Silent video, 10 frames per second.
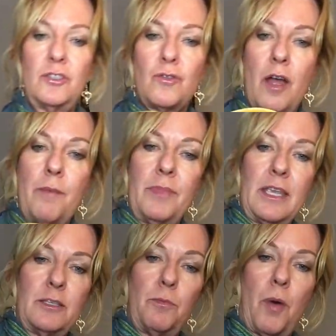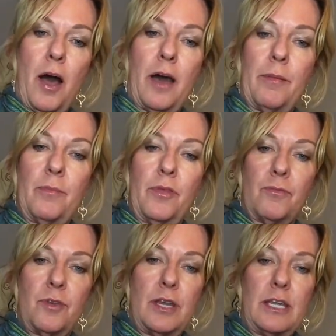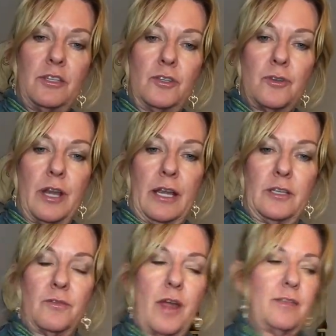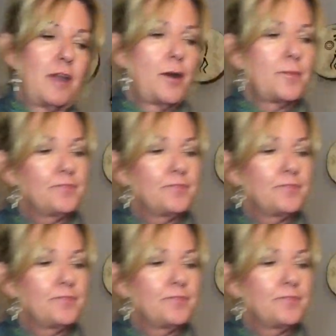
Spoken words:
strum these bottom 3 strings right there.